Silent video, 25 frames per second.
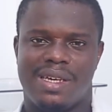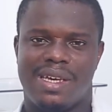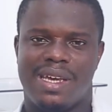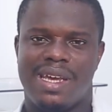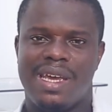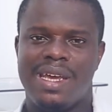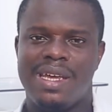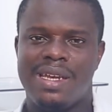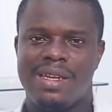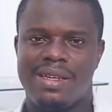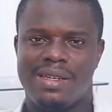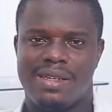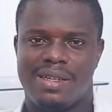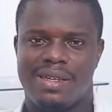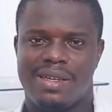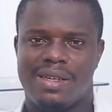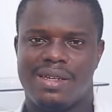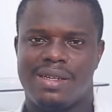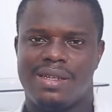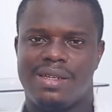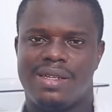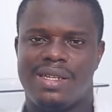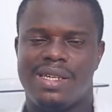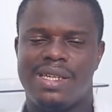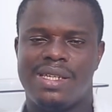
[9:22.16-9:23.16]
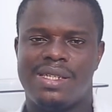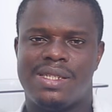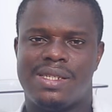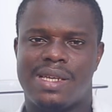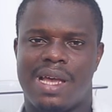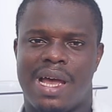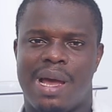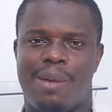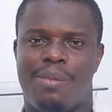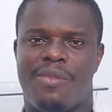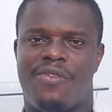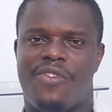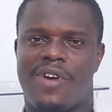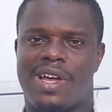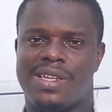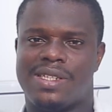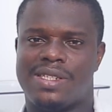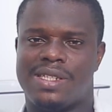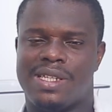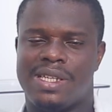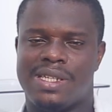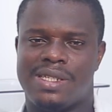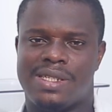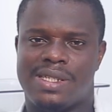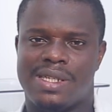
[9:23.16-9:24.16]
in these
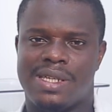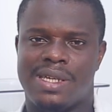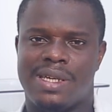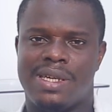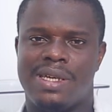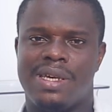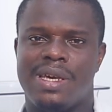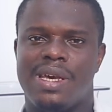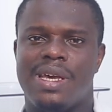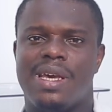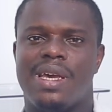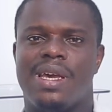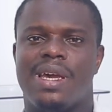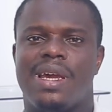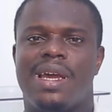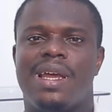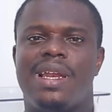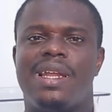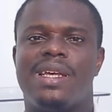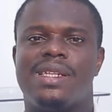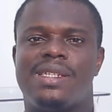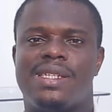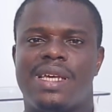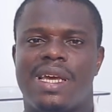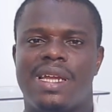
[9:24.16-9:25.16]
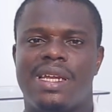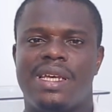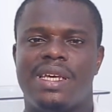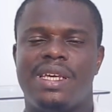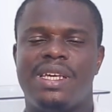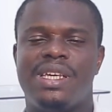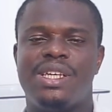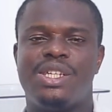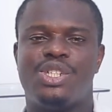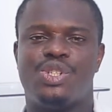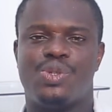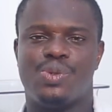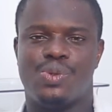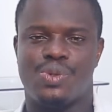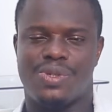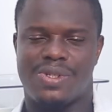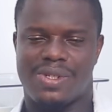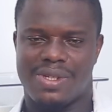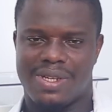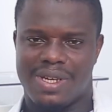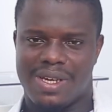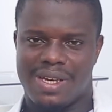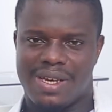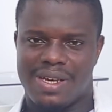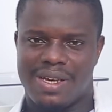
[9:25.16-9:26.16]
facility related issues.